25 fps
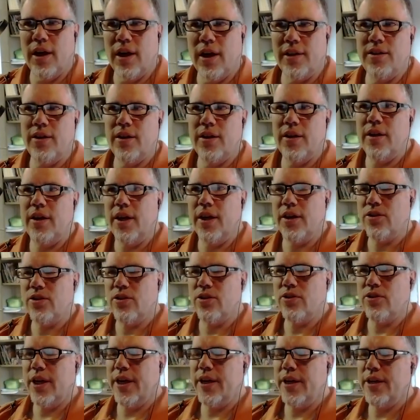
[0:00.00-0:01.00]
I did an
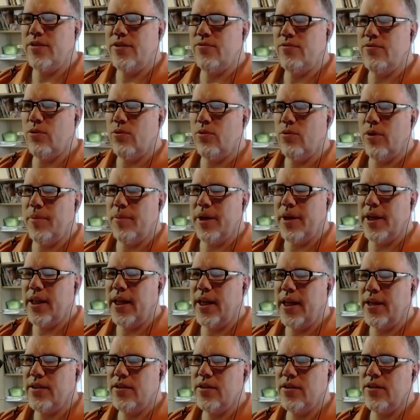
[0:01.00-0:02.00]
exercise for one of my
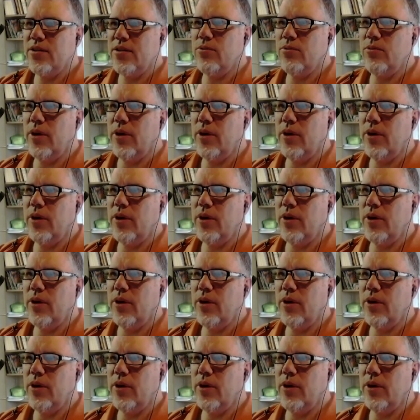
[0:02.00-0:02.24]
classes